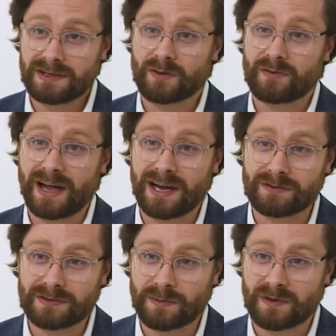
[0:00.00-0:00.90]
you're fair
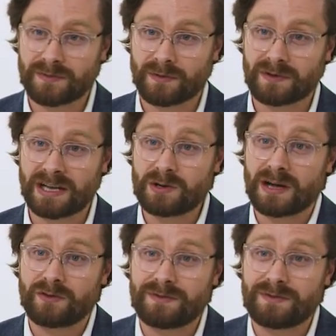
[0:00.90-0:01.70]
and responsible, and you have